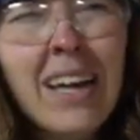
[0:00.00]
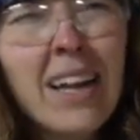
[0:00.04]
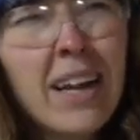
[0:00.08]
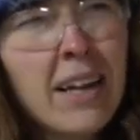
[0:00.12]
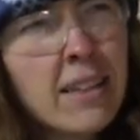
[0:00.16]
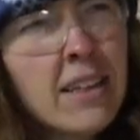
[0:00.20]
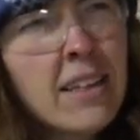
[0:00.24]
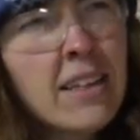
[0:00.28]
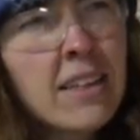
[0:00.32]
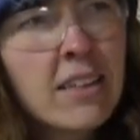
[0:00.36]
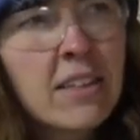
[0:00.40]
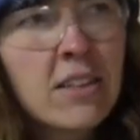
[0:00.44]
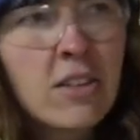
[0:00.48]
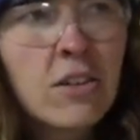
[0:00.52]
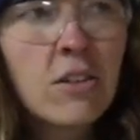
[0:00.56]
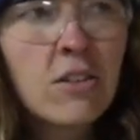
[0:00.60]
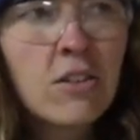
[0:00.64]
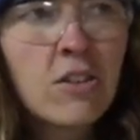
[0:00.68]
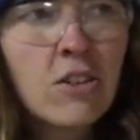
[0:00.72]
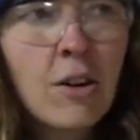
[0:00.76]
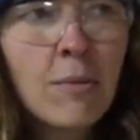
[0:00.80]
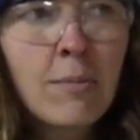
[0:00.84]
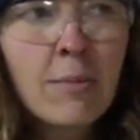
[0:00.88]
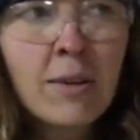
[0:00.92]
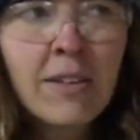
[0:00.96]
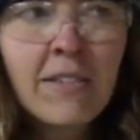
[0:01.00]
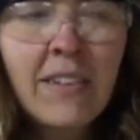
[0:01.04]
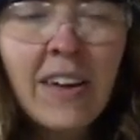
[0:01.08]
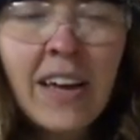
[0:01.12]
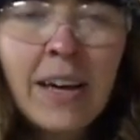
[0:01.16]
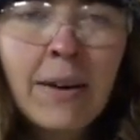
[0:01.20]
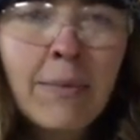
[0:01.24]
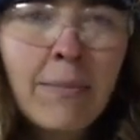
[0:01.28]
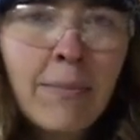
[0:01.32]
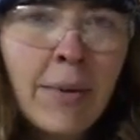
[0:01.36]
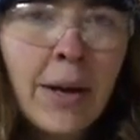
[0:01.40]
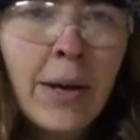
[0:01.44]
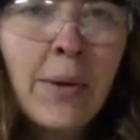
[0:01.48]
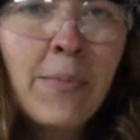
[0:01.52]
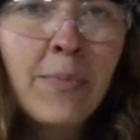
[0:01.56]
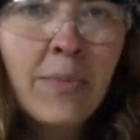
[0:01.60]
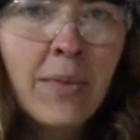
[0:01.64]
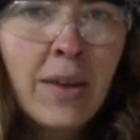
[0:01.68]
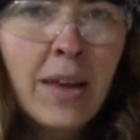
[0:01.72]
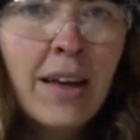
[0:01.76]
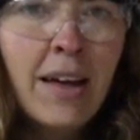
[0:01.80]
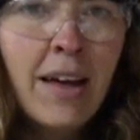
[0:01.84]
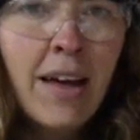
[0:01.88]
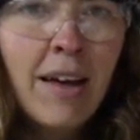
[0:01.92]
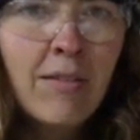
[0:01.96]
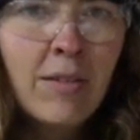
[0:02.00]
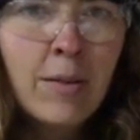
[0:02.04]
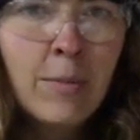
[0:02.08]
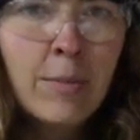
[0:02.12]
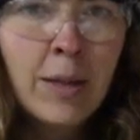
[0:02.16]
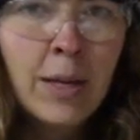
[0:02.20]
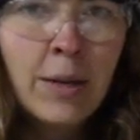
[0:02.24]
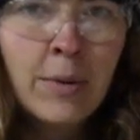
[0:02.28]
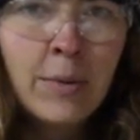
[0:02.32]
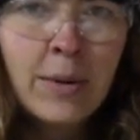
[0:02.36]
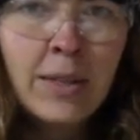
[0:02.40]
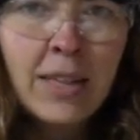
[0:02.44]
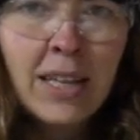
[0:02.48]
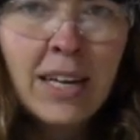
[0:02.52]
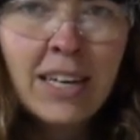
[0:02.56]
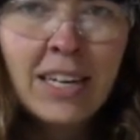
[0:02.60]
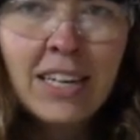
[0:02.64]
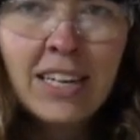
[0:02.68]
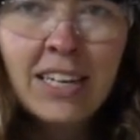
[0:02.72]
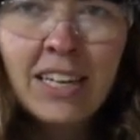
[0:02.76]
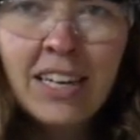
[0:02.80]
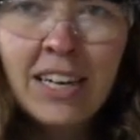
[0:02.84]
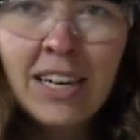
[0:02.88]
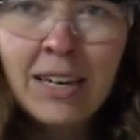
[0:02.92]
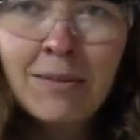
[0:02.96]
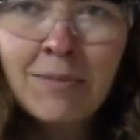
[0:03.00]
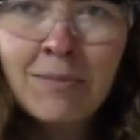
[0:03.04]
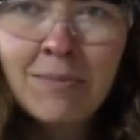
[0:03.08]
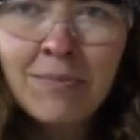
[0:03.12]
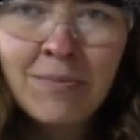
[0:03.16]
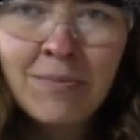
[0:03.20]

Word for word: I think that's called champlévé, but I haven't played with that any yet.